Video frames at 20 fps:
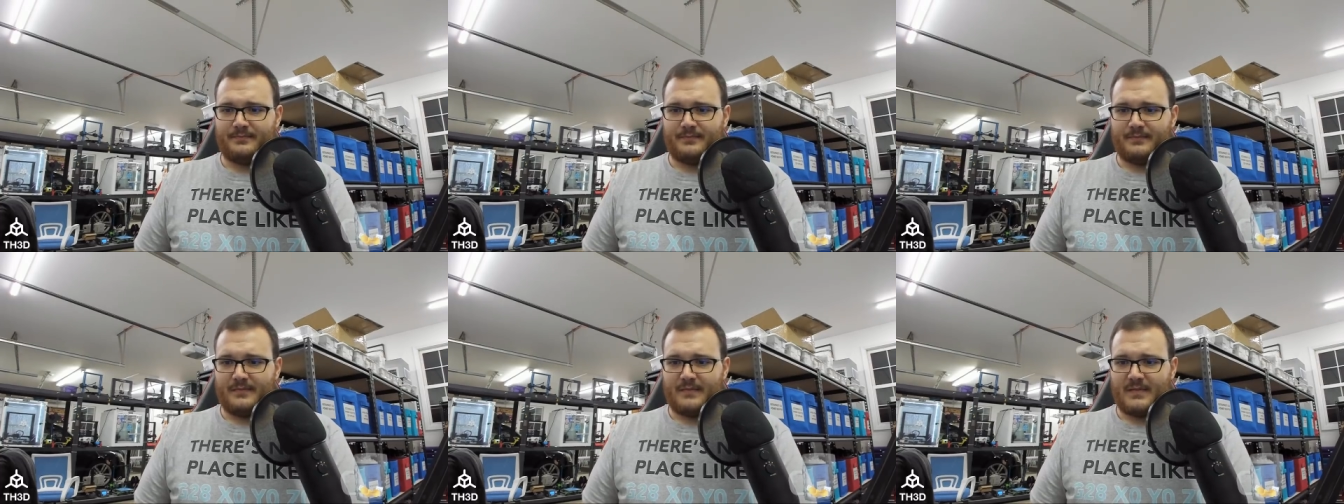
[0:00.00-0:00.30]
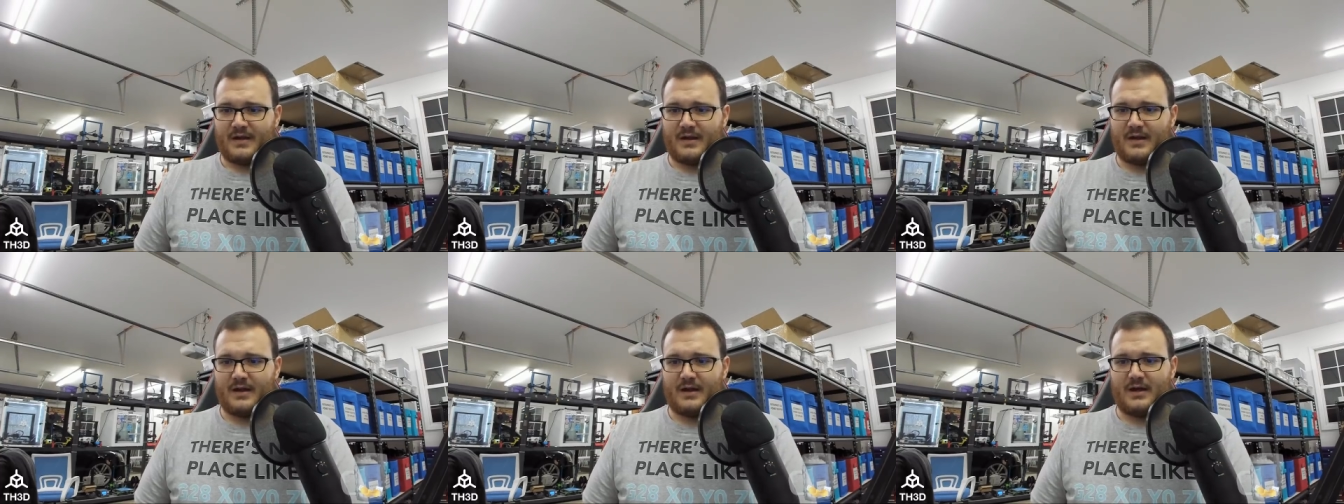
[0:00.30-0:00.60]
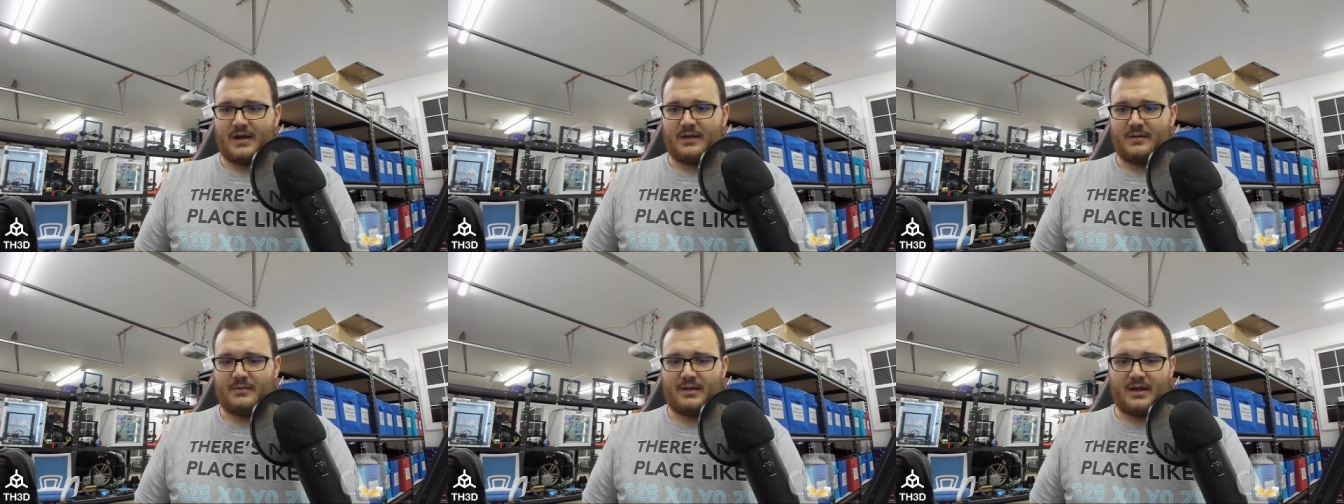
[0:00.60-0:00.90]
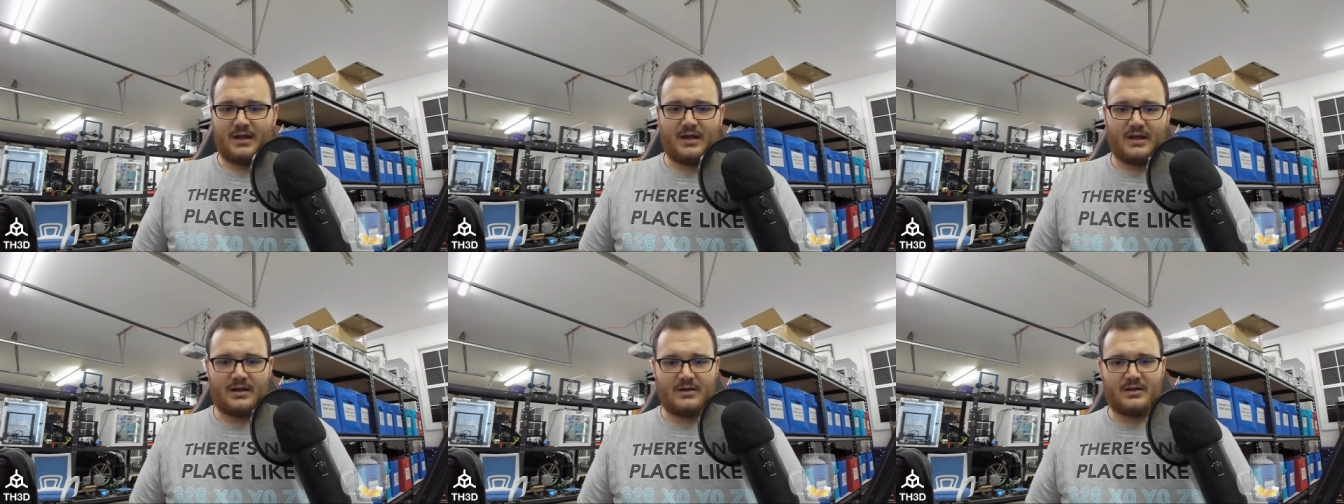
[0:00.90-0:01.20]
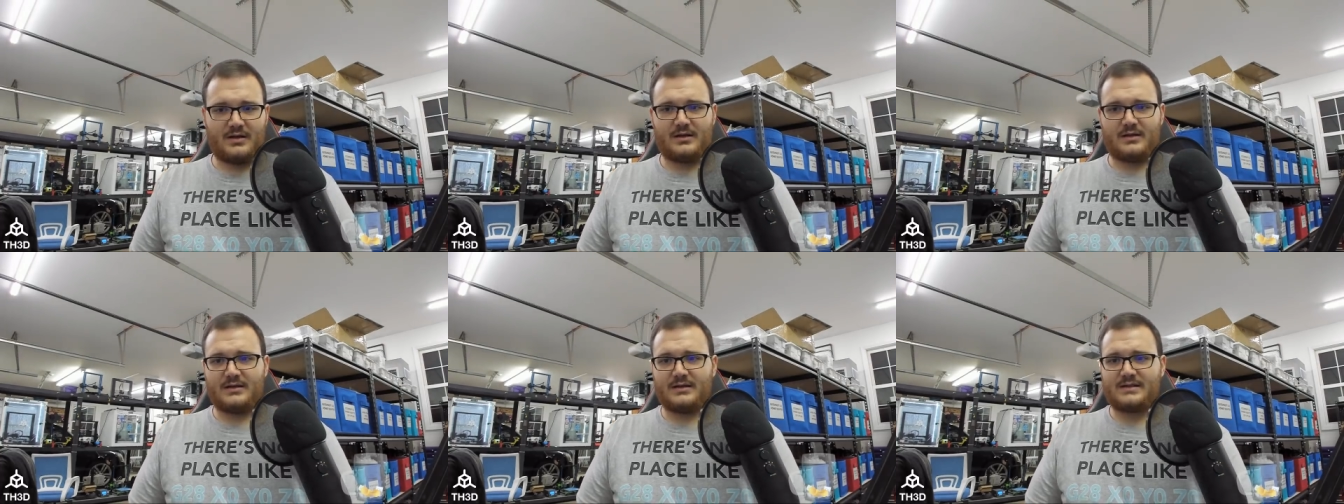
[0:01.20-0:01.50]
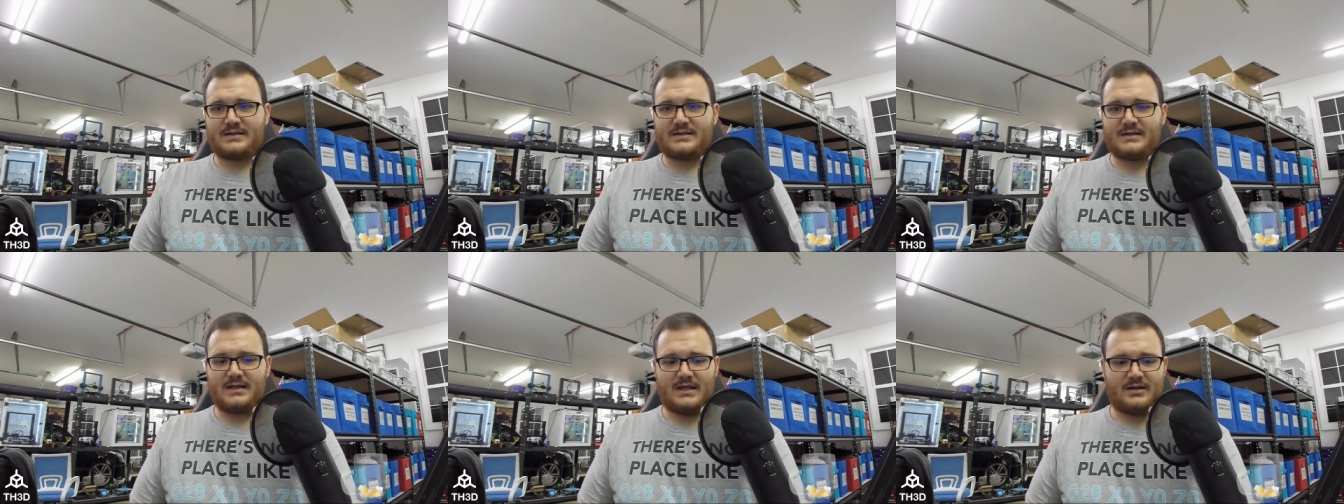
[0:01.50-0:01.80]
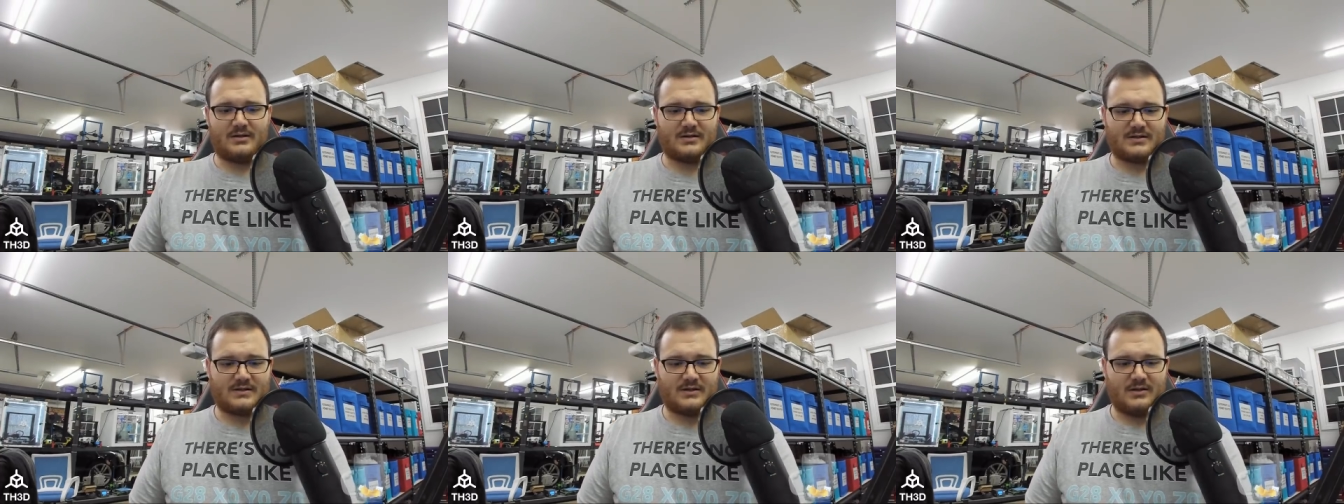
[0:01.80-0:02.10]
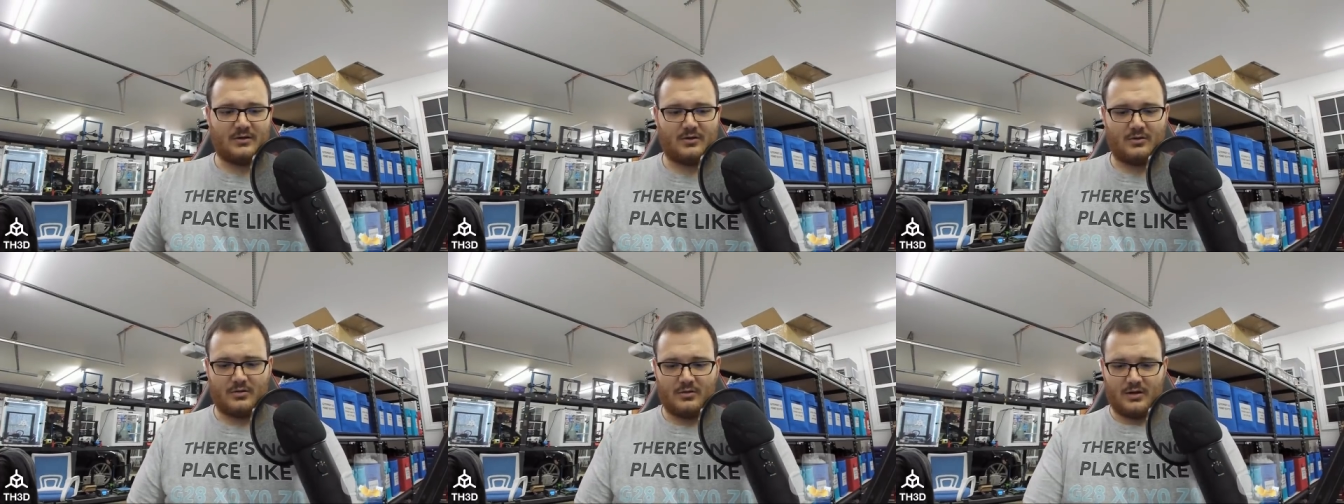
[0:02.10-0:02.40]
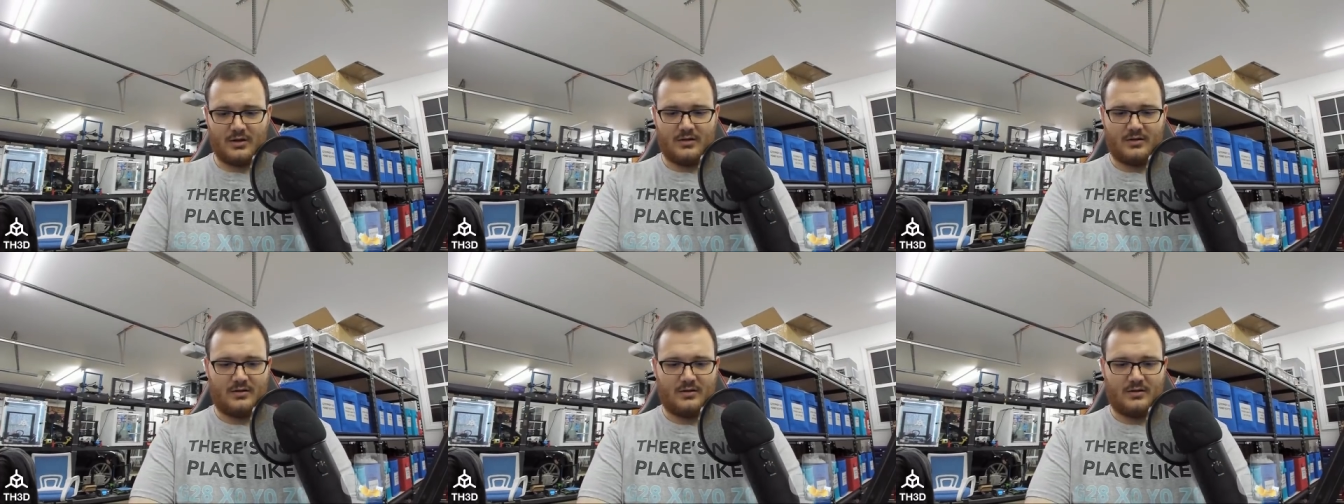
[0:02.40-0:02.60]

And let's see here. So let